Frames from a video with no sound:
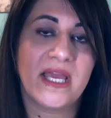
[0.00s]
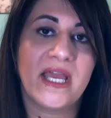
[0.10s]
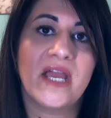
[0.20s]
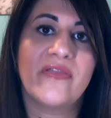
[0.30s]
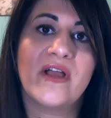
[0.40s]

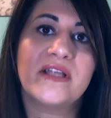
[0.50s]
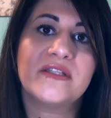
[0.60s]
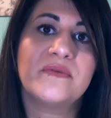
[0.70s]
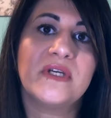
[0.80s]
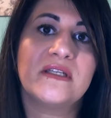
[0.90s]
And
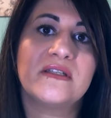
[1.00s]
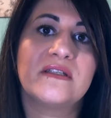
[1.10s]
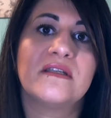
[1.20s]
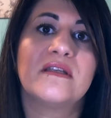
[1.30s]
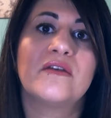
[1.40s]
that's
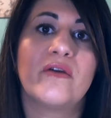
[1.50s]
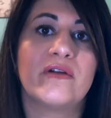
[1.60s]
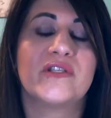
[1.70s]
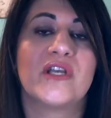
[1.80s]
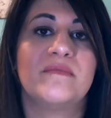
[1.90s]
what No
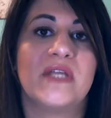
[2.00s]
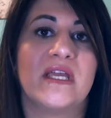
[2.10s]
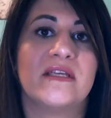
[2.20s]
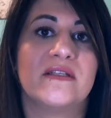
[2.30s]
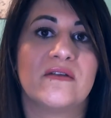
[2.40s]
Hijab
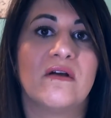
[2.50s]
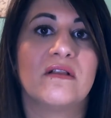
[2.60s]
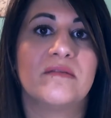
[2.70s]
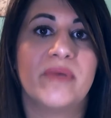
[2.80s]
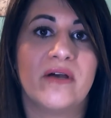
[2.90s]
Day is
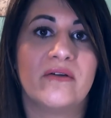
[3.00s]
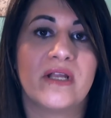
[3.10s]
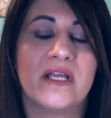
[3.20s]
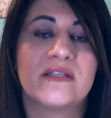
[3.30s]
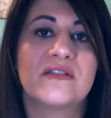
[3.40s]
all about.
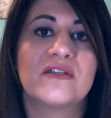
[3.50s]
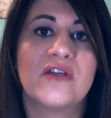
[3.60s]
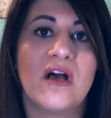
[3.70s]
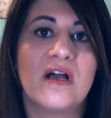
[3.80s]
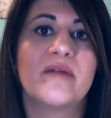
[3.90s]
It's to
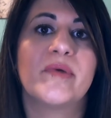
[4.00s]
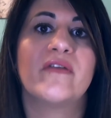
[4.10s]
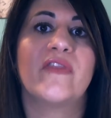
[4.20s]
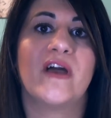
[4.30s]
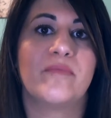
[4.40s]
talk
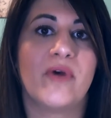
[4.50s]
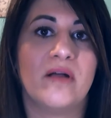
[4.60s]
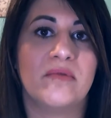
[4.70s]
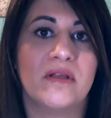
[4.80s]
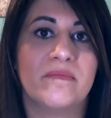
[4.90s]
about that
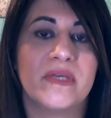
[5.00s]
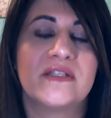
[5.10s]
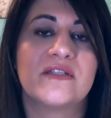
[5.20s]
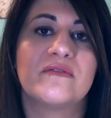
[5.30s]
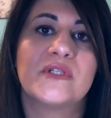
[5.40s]
problem.
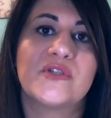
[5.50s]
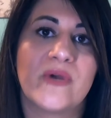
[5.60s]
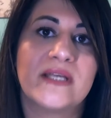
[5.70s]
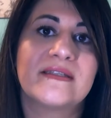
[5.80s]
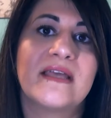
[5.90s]
It's to
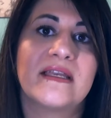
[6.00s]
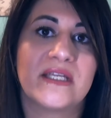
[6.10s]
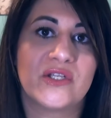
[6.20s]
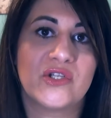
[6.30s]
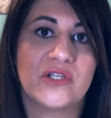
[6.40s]
address that
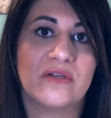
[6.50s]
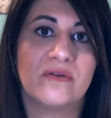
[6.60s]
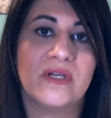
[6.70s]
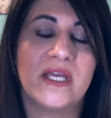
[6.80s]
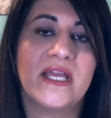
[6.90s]
issue.
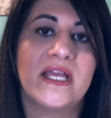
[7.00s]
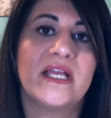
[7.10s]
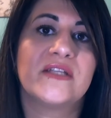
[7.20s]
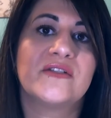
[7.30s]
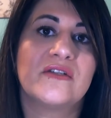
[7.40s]

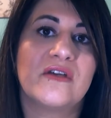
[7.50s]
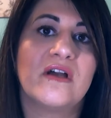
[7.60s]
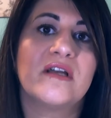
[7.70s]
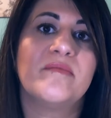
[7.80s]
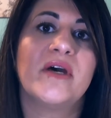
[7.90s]
It's to
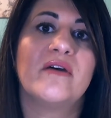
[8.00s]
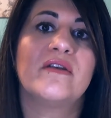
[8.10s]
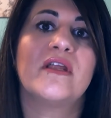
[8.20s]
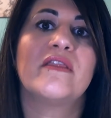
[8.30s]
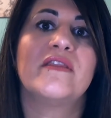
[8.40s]
talk
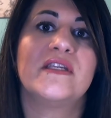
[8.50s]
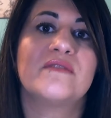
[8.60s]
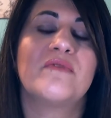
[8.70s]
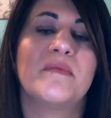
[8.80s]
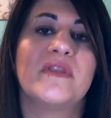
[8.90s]
about these
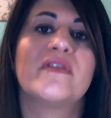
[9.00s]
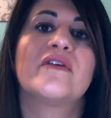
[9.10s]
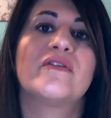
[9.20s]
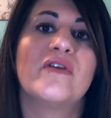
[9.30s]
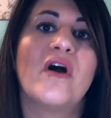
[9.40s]
women that
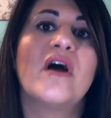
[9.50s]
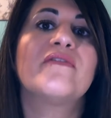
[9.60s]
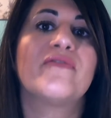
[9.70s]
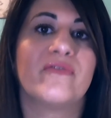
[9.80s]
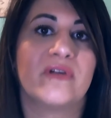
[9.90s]
are not
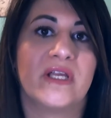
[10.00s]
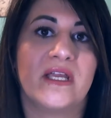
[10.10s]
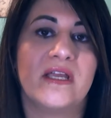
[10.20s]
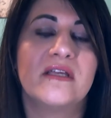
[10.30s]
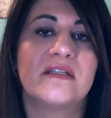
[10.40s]

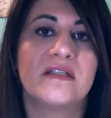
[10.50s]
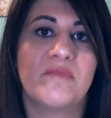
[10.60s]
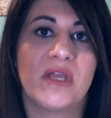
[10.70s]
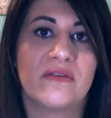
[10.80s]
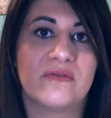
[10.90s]
free to
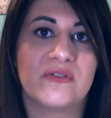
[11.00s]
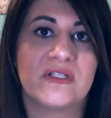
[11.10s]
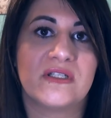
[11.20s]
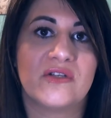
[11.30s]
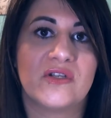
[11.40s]
make those
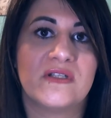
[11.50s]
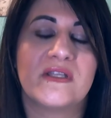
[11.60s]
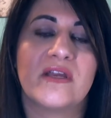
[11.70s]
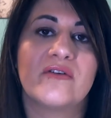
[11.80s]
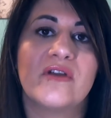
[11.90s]
decisions.
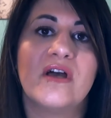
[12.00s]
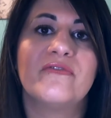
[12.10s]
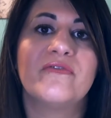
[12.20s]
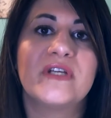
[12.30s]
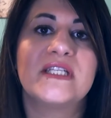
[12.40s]
They are not
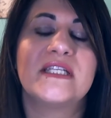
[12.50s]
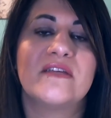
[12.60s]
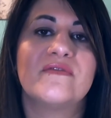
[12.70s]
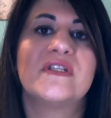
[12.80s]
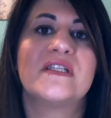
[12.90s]
free to
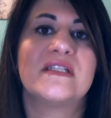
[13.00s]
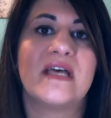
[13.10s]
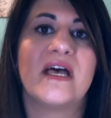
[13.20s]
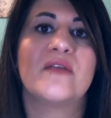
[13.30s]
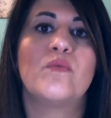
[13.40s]
even
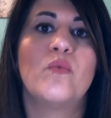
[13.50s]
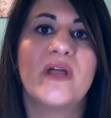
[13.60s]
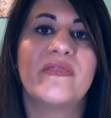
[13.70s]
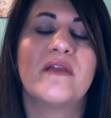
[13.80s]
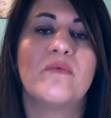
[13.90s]
decide
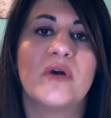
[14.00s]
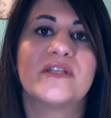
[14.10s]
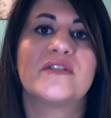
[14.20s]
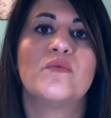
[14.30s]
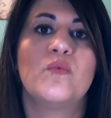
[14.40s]
what they want
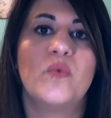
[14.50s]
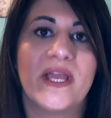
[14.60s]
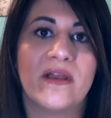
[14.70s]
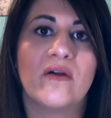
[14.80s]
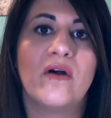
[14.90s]
to
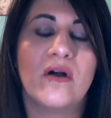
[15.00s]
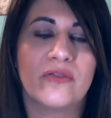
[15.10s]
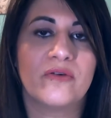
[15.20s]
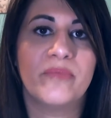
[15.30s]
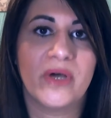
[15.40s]
wear on
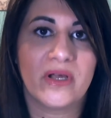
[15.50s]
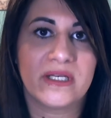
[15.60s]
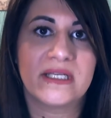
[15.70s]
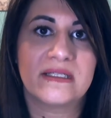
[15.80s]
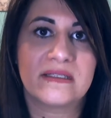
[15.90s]
their
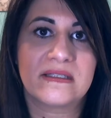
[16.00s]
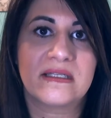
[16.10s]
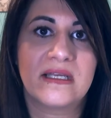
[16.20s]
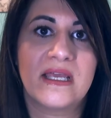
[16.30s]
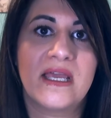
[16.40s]
bodies.
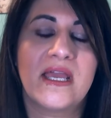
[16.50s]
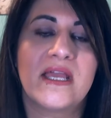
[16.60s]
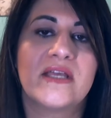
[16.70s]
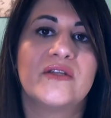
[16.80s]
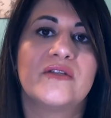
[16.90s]

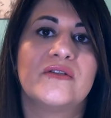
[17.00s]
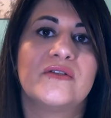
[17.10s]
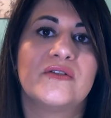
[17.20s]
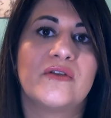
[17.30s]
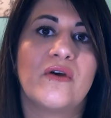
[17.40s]

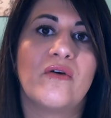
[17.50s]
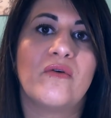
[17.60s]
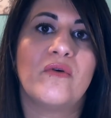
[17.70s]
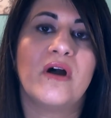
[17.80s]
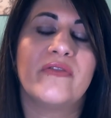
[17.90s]

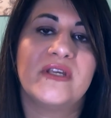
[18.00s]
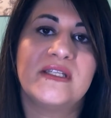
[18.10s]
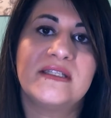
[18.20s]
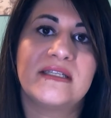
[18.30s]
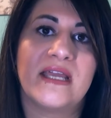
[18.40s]
So on
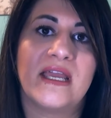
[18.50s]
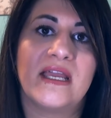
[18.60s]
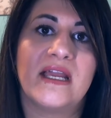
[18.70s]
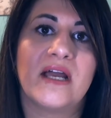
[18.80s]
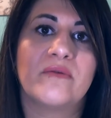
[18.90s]
this
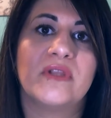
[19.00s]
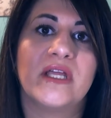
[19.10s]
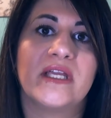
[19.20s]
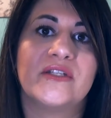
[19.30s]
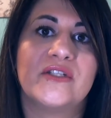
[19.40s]
day, I would
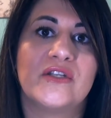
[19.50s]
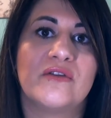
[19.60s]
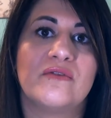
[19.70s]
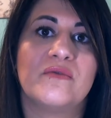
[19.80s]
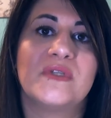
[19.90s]
like
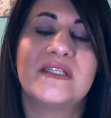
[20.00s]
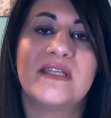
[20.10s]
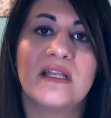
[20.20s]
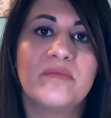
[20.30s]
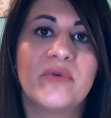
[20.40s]
to
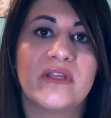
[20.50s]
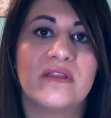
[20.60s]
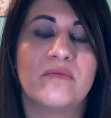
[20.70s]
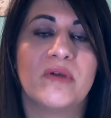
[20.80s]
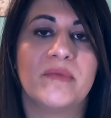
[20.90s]
celebrate
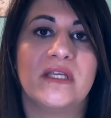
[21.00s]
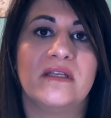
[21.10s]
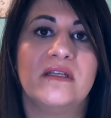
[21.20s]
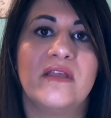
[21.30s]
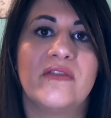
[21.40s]
the
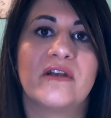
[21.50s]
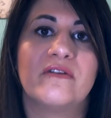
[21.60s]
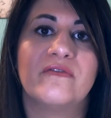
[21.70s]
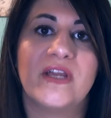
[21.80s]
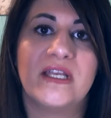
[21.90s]
women that are
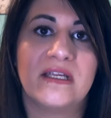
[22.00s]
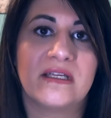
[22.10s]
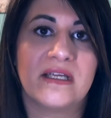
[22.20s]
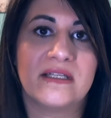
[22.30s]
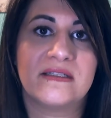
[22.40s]
fighting
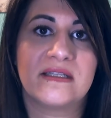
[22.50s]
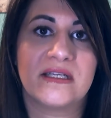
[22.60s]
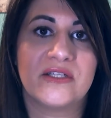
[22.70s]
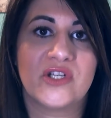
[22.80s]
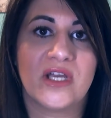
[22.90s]
against the
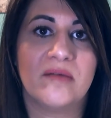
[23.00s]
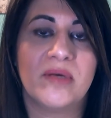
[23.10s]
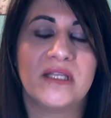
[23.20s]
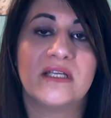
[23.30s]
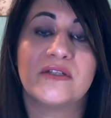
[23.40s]
hijab.
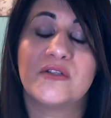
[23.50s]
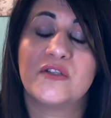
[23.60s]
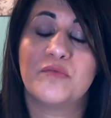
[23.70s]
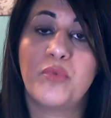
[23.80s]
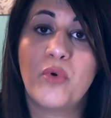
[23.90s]
I'd like to
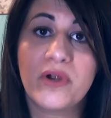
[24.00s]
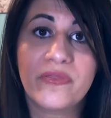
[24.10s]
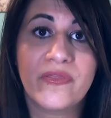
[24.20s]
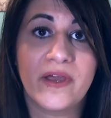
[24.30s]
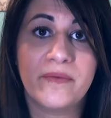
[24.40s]

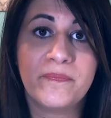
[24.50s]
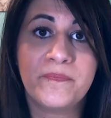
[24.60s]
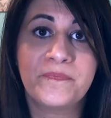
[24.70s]
support them.